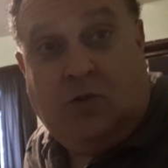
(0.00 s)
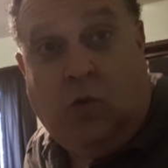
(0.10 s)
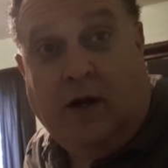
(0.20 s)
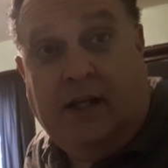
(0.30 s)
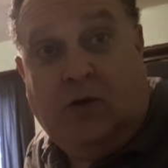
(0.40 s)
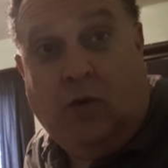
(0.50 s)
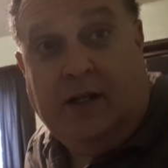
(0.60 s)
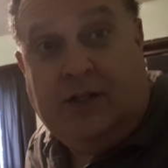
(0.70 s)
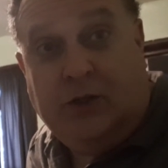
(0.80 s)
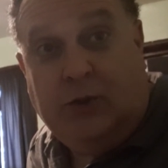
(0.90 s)

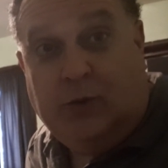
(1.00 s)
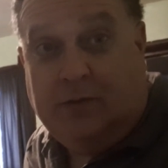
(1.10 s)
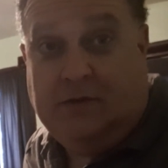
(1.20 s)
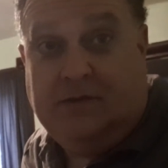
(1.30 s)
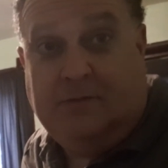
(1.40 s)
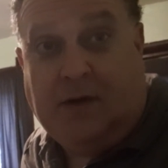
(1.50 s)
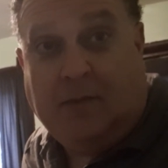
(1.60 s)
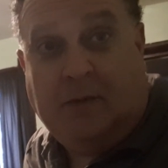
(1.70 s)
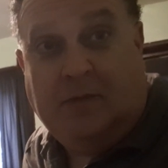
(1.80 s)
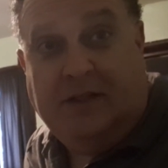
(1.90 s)
2022,
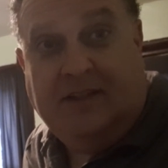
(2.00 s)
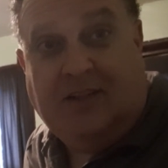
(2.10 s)
probably.